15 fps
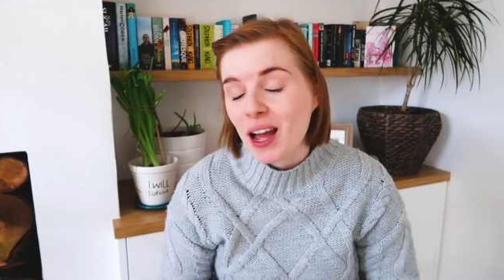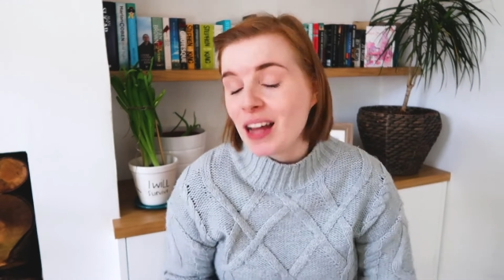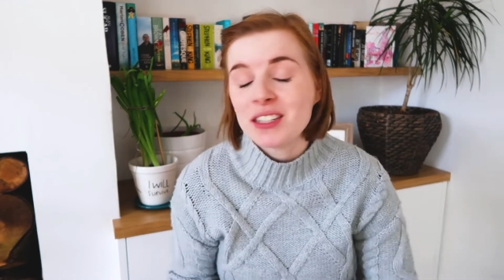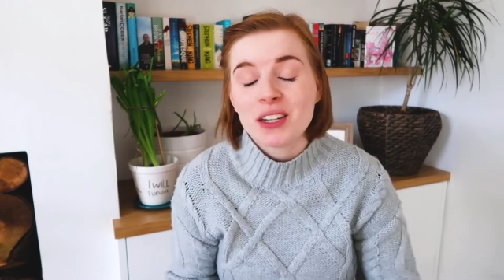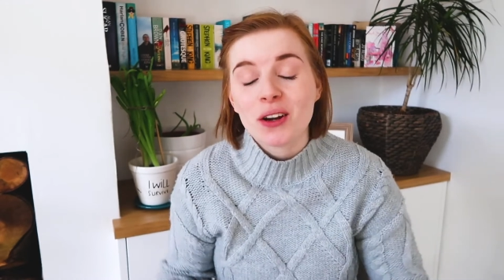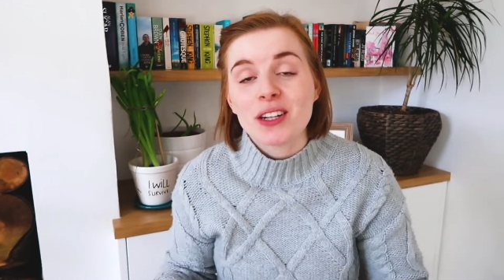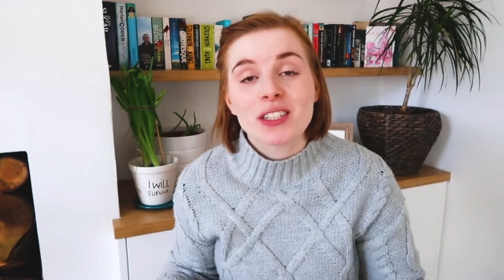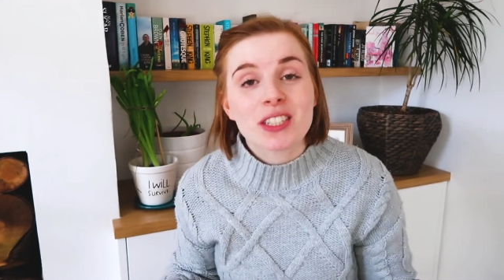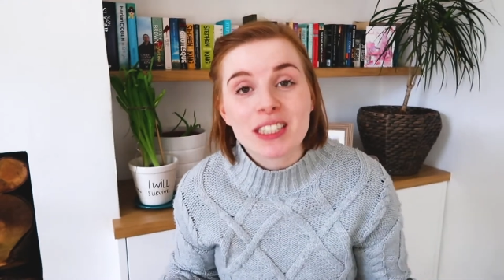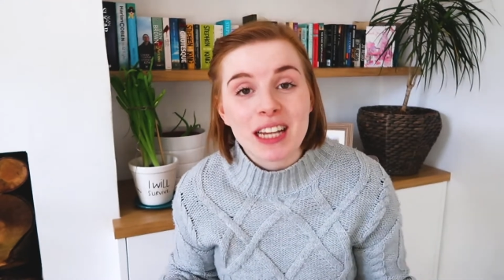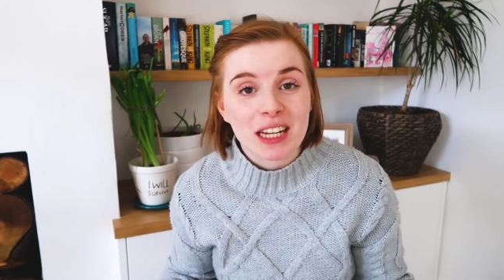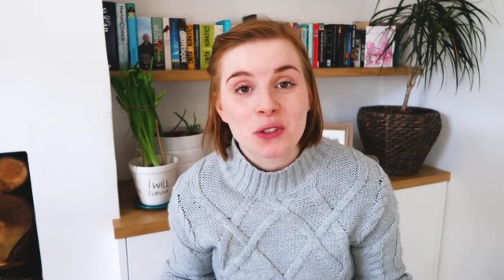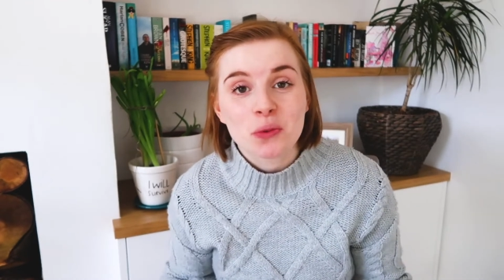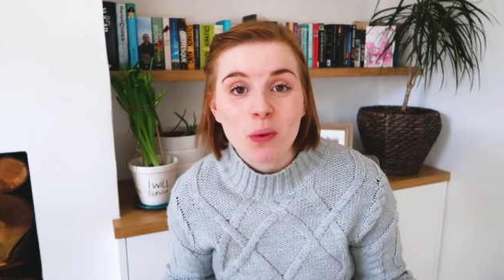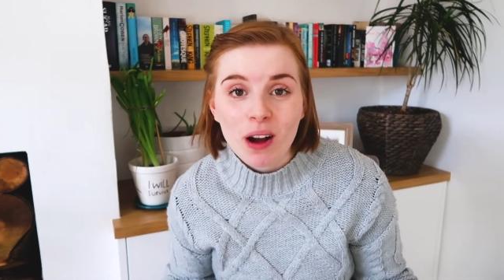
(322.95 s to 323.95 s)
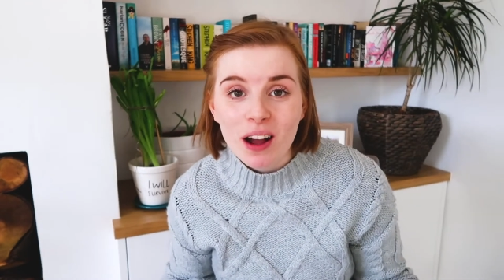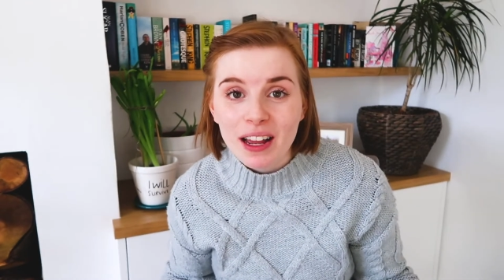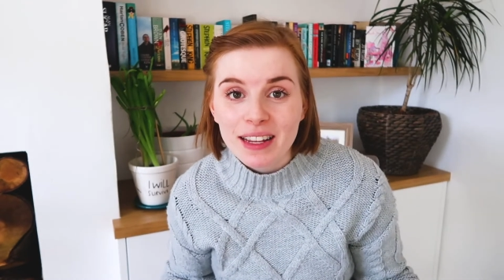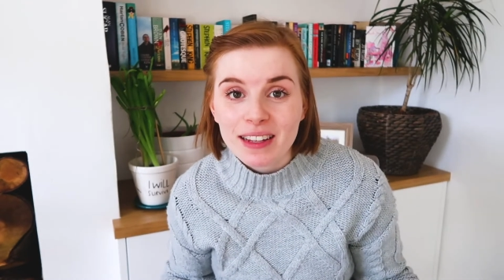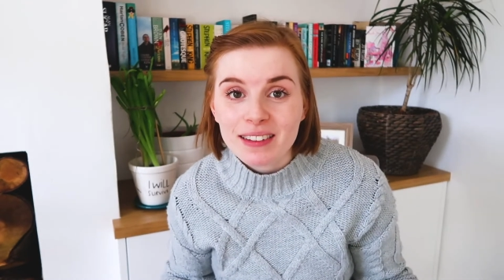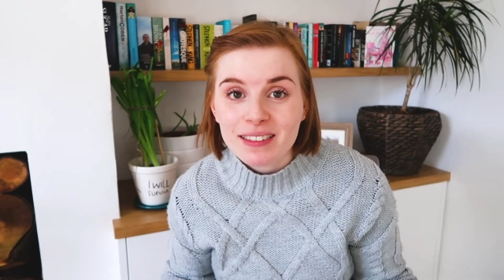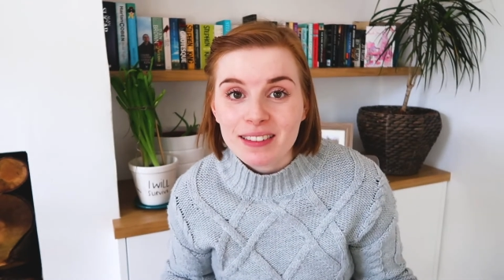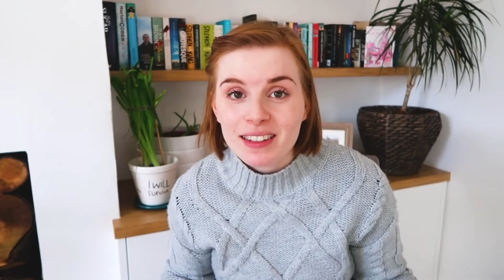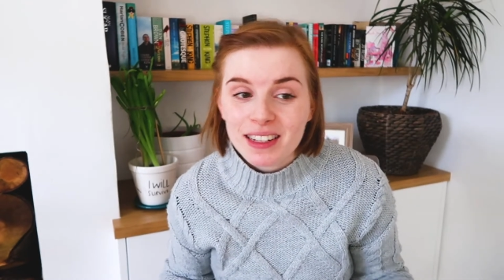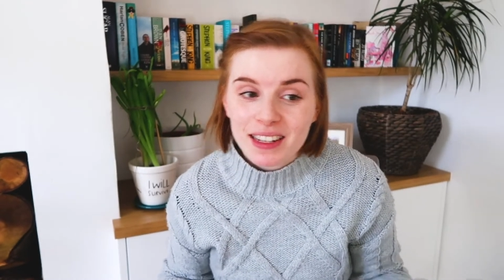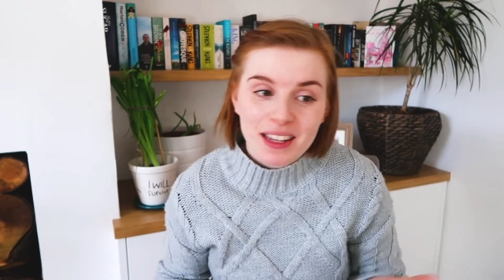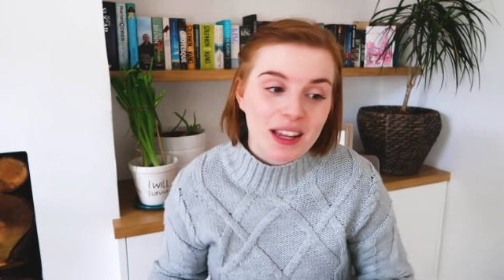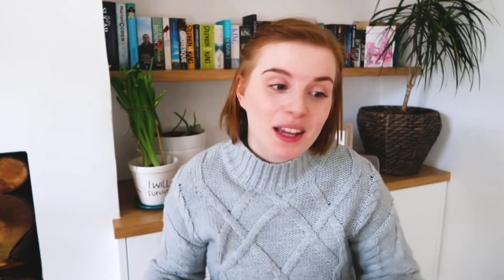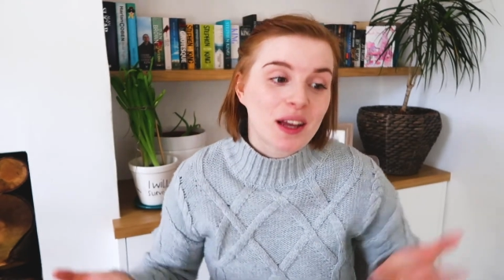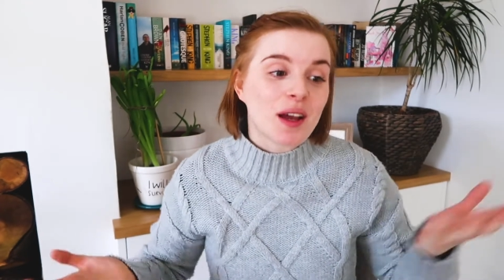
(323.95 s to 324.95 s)
I don't understand why.
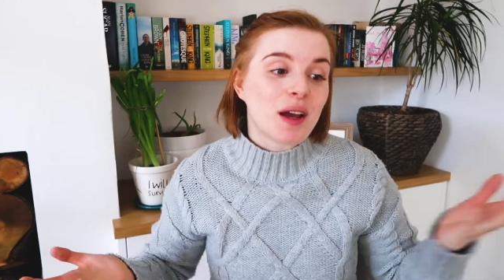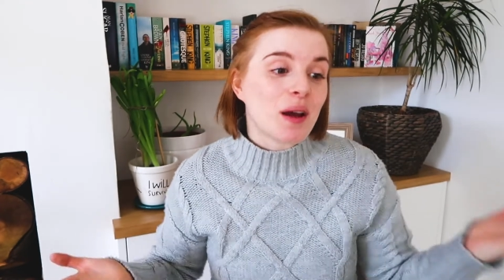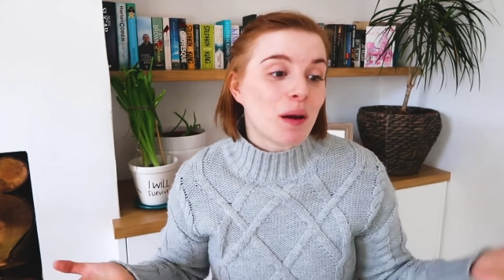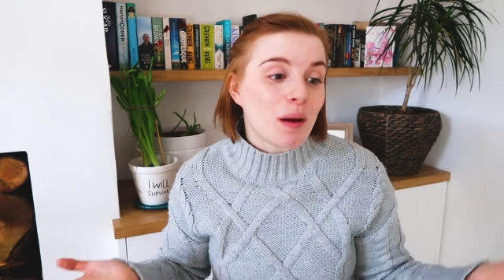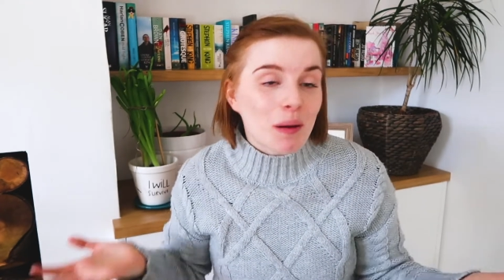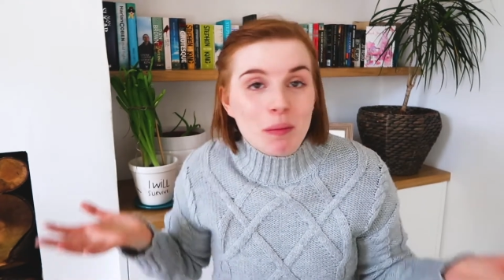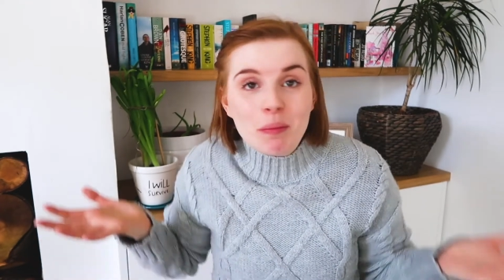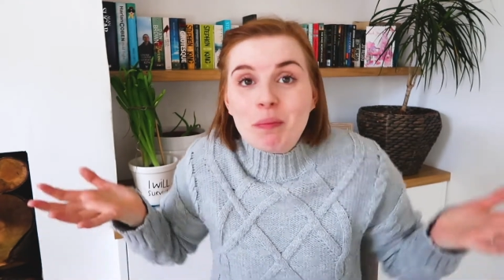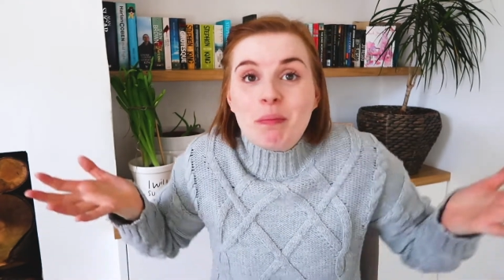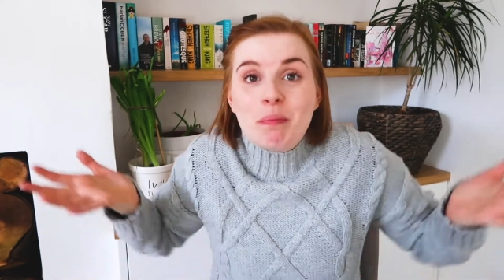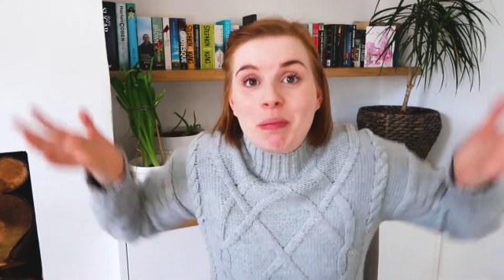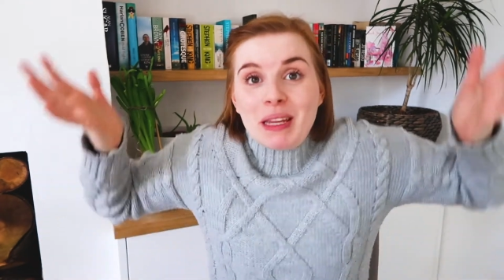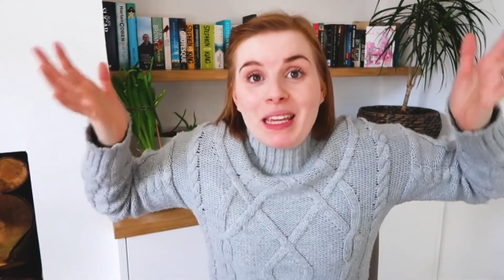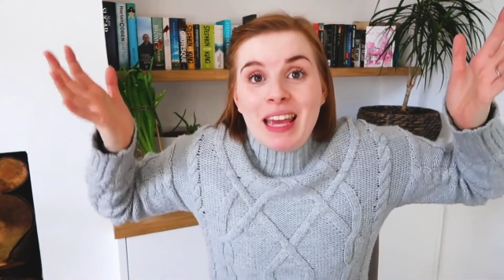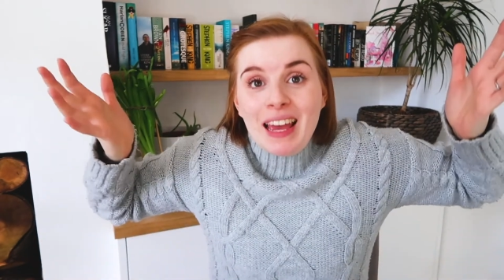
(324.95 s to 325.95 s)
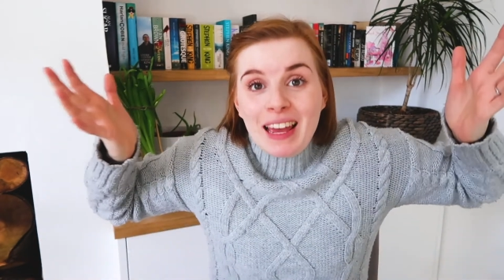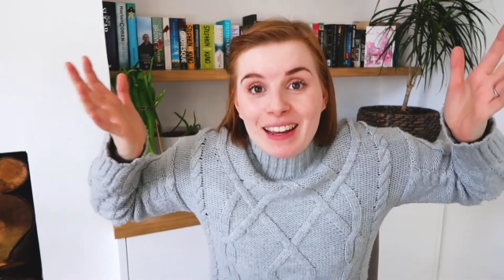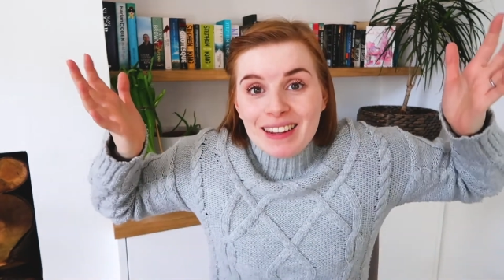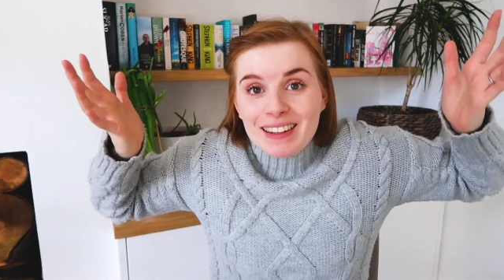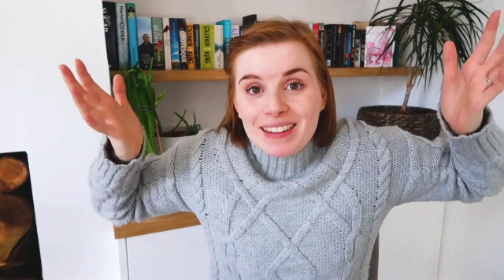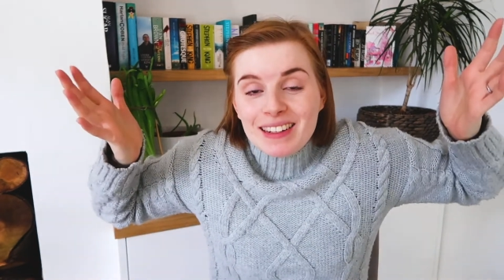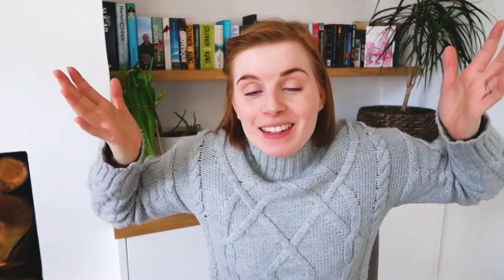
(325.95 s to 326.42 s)
But yeah.